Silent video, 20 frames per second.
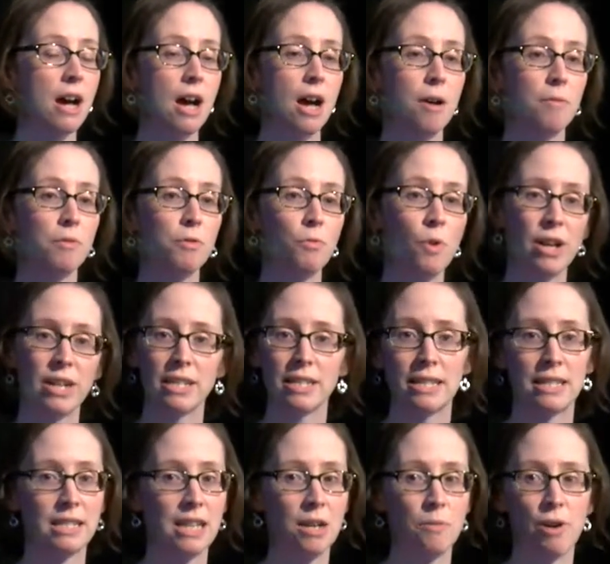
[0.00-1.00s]
Um, one
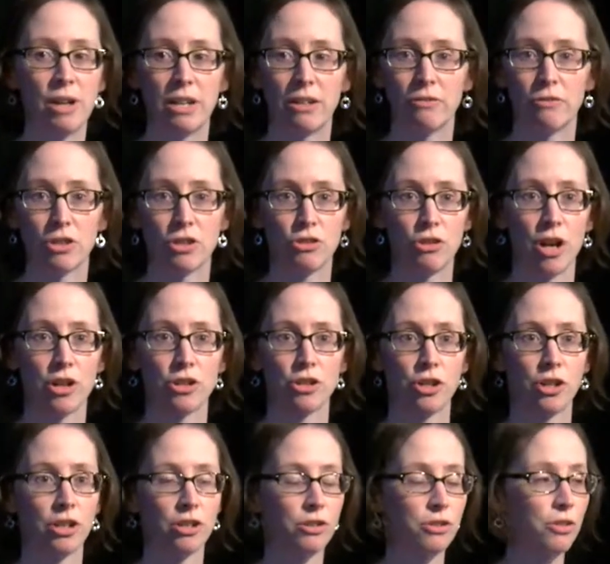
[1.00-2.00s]
is statewide infrastructure.